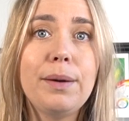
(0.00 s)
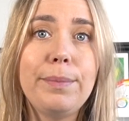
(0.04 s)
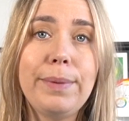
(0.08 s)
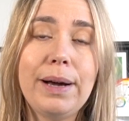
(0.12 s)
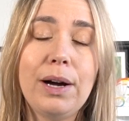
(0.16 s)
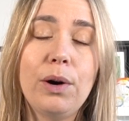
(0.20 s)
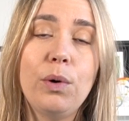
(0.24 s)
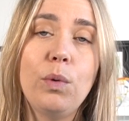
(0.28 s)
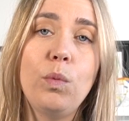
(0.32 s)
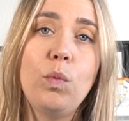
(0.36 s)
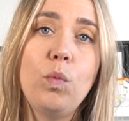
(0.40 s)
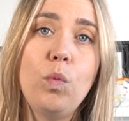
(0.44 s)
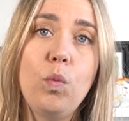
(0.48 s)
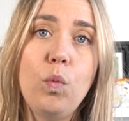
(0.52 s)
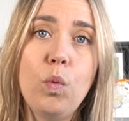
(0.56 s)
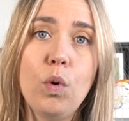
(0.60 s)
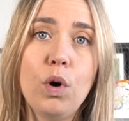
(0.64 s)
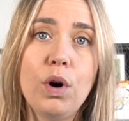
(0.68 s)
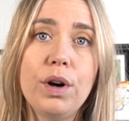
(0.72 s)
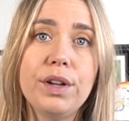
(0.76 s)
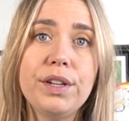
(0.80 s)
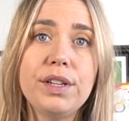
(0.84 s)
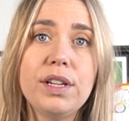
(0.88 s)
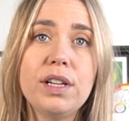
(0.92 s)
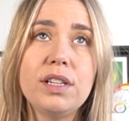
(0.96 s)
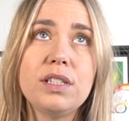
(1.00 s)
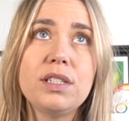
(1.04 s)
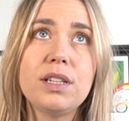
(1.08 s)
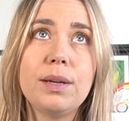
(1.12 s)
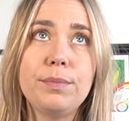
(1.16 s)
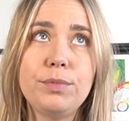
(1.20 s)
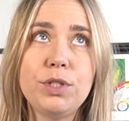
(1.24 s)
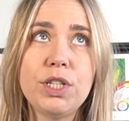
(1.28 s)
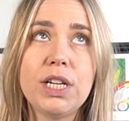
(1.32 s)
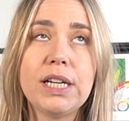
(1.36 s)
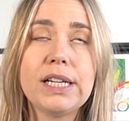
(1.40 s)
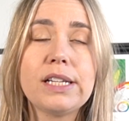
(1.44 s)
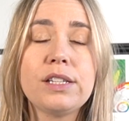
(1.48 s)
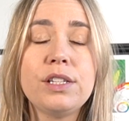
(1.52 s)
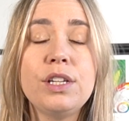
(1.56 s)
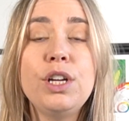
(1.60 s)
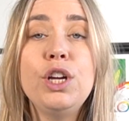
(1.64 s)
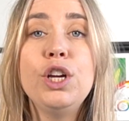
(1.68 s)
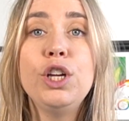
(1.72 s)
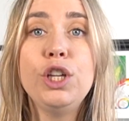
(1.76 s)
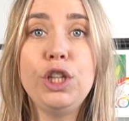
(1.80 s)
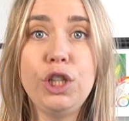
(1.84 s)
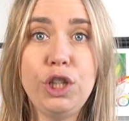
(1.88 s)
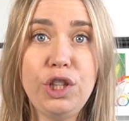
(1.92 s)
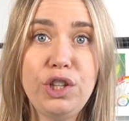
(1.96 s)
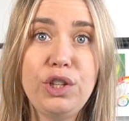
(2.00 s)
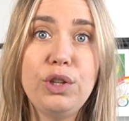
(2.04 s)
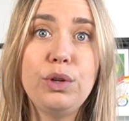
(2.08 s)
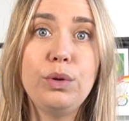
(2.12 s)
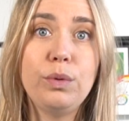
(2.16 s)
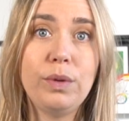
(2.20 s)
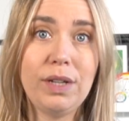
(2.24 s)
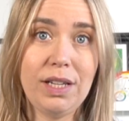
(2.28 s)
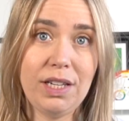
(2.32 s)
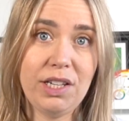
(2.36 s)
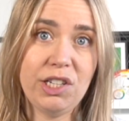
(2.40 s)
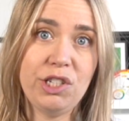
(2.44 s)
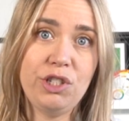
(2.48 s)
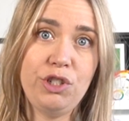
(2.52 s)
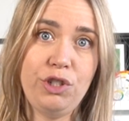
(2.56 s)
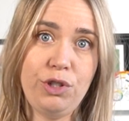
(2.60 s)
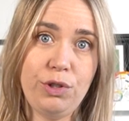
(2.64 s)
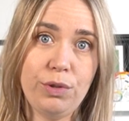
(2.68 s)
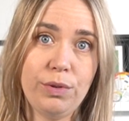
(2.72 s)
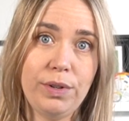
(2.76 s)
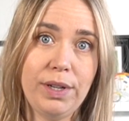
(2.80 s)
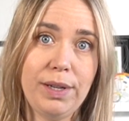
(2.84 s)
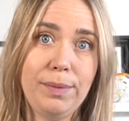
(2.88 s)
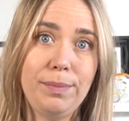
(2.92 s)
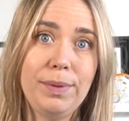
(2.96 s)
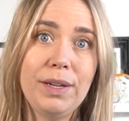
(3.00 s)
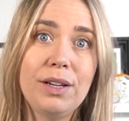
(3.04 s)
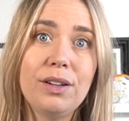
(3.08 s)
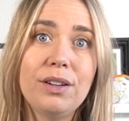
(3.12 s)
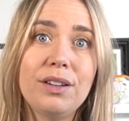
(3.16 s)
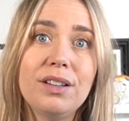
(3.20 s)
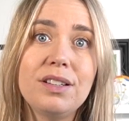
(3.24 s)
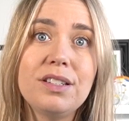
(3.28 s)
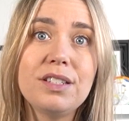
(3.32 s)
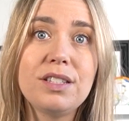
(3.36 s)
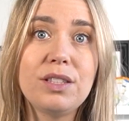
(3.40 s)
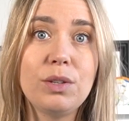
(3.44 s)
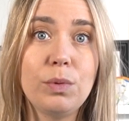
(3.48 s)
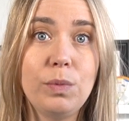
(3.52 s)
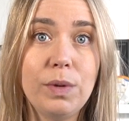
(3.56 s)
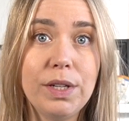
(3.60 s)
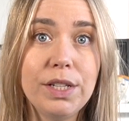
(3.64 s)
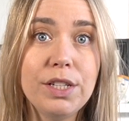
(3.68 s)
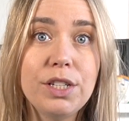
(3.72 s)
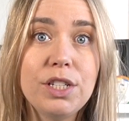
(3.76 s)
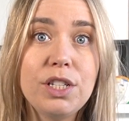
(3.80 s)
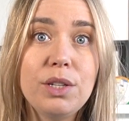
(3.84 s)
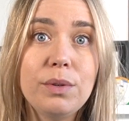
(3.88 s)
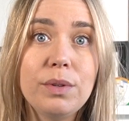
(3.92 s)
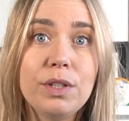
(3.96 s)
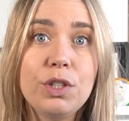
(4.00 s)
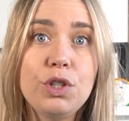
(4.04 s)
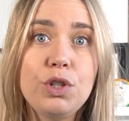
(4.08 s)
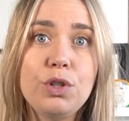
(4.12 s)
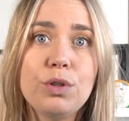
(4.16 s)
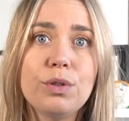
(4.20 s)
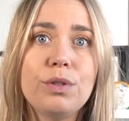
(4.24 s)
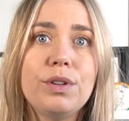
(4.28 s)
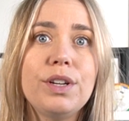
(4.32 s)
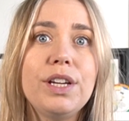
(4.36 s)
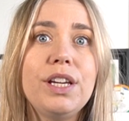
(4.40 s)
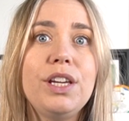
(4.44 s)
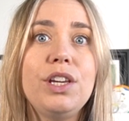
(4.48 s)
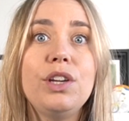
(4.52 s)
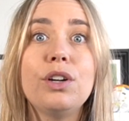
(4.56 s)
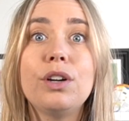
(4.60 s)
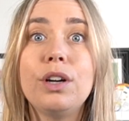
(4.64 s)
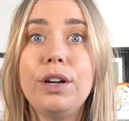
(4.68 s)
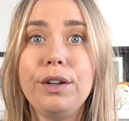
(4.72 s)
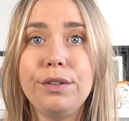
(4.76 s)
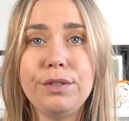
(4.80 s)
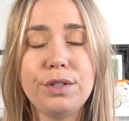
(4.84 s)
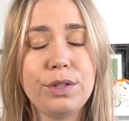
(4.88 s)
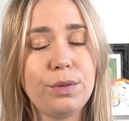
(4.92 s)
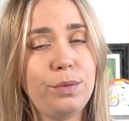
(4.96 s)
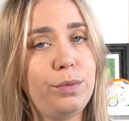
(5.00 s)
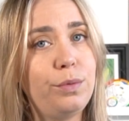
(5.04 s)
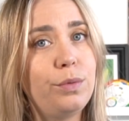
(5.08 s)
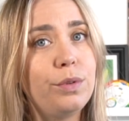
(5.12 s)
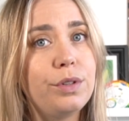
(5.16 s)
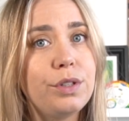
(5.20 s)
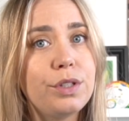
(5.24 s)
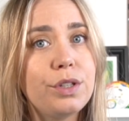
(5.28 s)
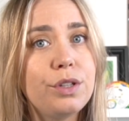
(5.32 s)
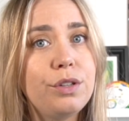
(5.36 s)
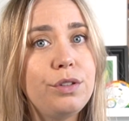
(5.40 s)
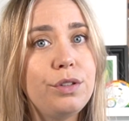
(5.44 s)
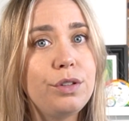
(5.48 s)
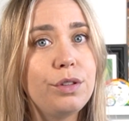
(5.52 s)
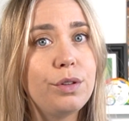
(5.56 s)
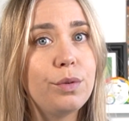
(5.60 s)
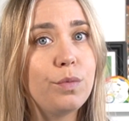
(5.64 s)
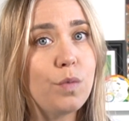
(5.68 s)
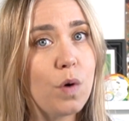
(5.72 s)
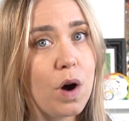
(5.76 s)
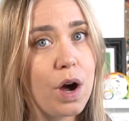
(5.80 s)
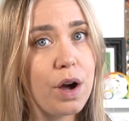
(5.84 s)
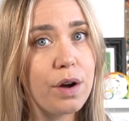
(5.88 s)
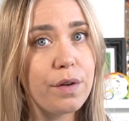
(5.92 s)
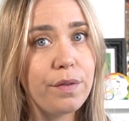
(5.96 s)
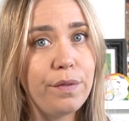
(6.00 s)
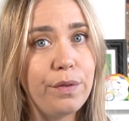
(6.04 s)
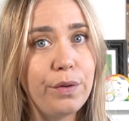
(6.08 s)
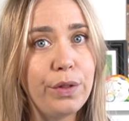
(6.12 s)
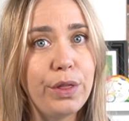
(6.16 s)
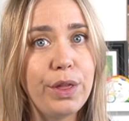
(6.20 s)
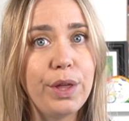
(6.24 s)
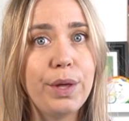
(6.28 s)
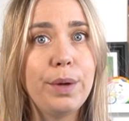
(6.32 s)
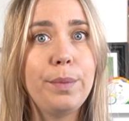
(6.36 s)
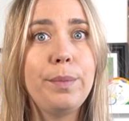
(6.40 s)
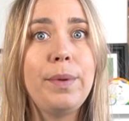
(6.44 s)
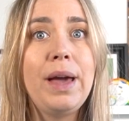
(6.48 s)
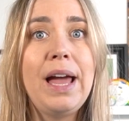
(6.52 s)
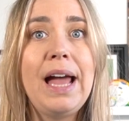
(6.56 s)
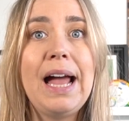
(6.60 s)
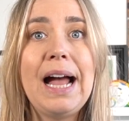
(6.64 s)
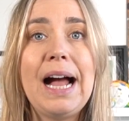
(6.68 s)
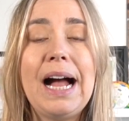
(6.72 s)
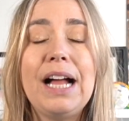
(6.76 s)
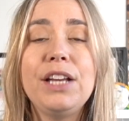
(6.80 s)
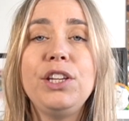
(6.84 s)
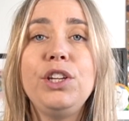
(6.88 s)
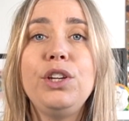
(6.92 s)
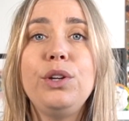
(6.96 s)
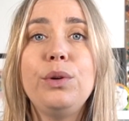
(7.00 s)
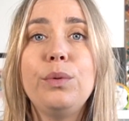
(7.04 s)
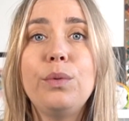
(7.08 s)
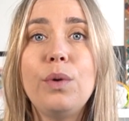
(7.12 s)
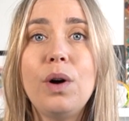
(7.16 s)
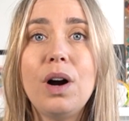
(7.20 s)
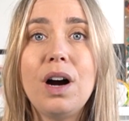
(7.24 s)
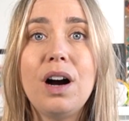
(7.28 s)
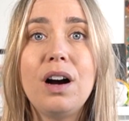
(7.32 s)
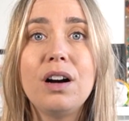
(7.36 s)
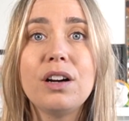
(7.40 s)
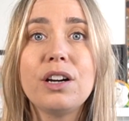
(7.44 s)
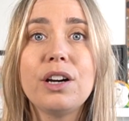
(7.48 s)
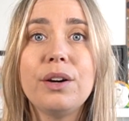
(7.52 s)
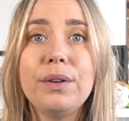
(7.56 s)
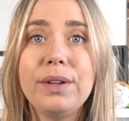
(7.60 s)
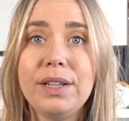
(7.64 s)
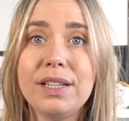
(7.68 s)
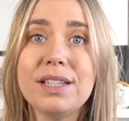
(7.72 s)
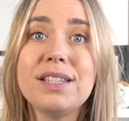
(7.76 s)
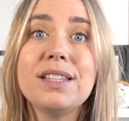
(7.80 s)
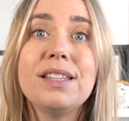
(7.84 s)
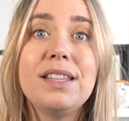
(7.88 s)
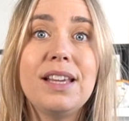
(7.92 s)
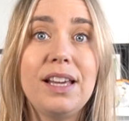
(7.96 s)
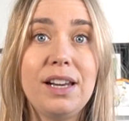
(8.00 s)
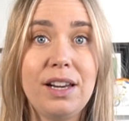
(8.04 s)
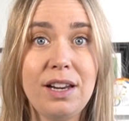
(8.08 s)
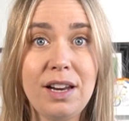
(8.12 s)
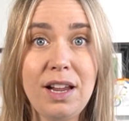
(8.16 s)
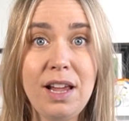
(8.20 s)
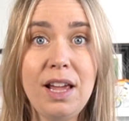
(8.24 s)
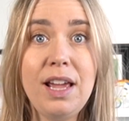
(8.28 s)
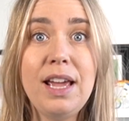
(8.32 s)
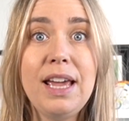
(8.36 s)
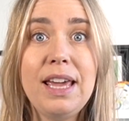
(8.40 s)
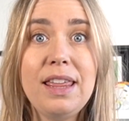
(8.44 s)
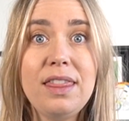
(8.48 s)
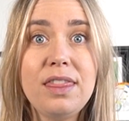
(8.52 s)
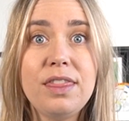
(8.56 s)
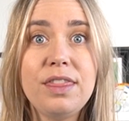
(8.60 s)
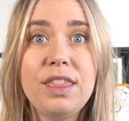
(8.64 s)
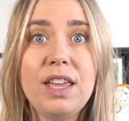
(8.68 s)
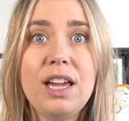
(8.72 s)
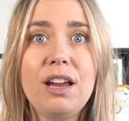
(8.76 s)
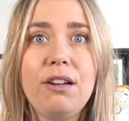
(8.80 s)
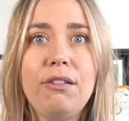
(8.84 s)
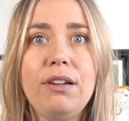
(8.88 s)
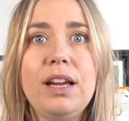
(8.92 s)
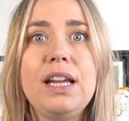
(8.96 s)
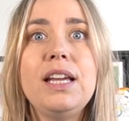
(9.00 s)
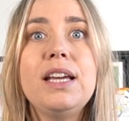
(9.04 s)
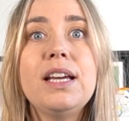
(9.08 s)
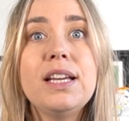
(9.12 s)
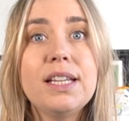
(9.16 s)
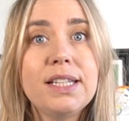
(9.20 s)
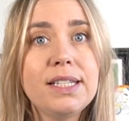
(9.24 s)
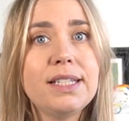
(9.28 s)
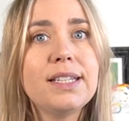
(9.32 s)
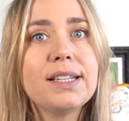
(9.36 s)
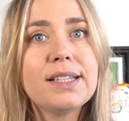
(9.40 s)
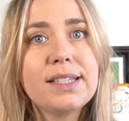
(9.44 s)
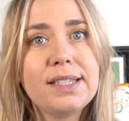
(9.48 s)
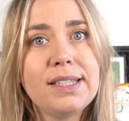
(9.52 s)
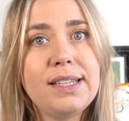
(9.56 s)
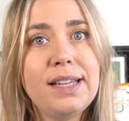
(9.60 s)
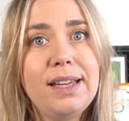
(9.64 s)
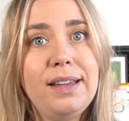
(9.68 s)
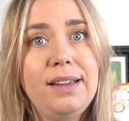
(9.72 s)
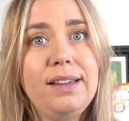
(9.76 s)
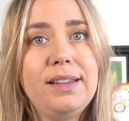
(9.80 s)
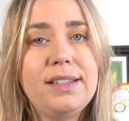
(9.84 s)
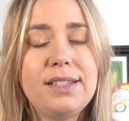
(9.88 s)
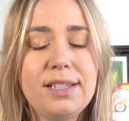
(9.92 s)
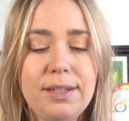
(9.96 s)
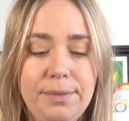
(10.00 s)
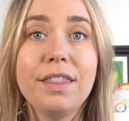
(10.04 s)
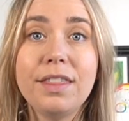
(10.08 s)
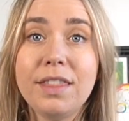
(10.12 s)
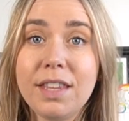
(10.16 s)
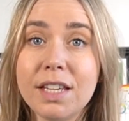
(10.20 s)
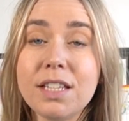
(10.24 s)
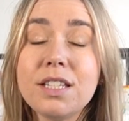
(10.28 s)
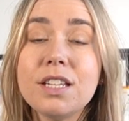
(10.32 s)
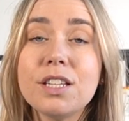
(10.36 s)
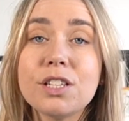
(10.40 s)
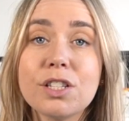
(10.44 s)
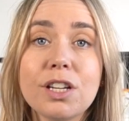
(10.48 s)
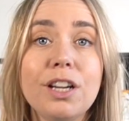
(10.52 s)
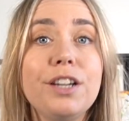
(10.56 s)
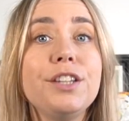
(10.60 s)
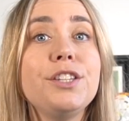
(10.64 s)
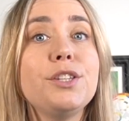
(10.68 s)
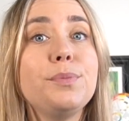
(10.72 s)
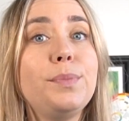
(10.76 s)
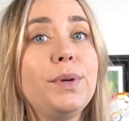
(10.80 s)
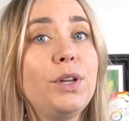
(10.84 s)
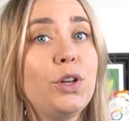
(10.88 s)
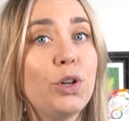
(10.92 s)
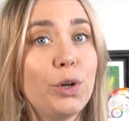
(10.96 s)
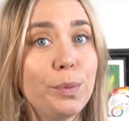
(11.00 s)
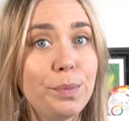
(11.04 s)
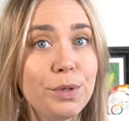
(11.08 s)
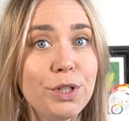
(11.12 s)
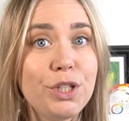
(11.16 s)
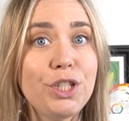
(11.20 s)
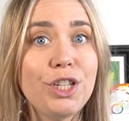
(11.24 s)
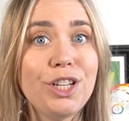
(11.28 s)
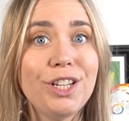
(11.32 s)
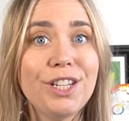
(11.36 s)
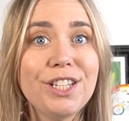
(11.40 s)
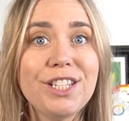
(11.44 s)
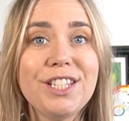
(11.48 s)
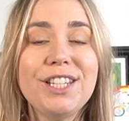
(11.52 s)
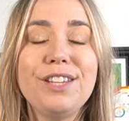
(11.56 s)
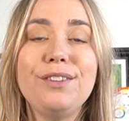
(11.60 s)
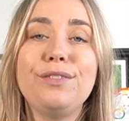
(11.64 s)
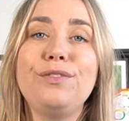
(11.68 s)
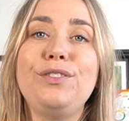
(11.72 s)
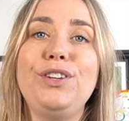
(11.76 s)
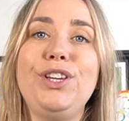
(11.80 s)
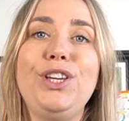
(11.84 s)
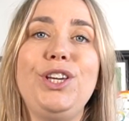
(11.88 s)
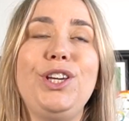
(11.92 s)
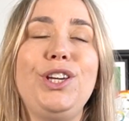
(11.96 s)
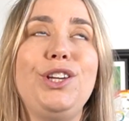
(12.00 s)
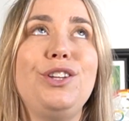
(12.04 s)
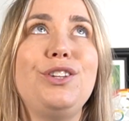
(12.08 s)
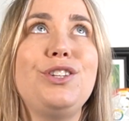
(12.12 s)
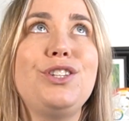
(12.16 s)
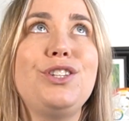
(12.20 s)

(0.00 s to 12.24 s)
about what subjects you enjoy, because the ones you enjoy, you're going to want to do the work for them and you are going to then, in theory, succeed. This is going to be an opportunity for you